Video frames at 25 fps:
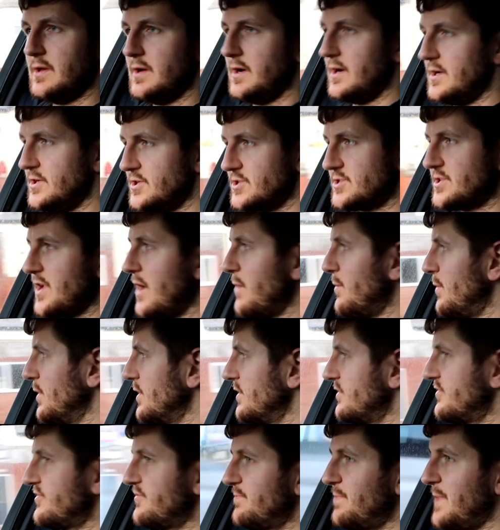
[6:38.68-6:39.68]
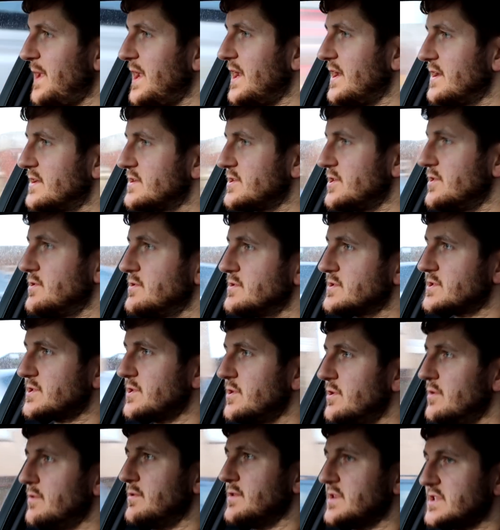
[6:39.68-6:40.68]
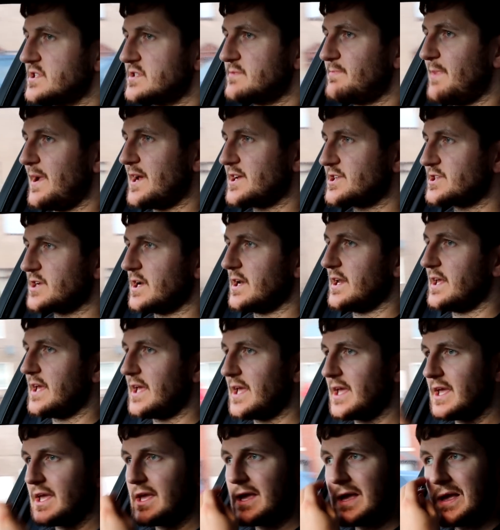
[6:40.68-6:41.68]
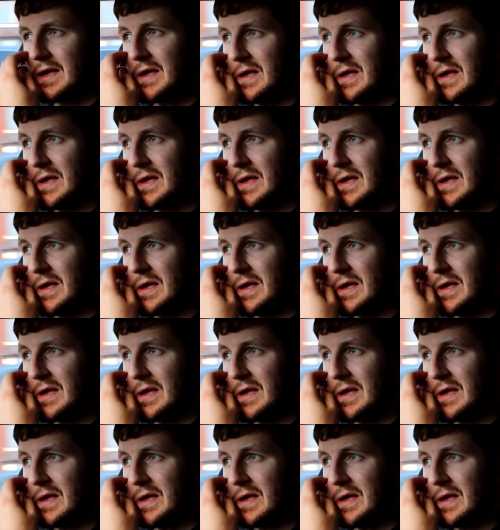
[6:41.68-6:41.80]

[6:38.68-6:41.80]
I just don't want to speak too soon, especially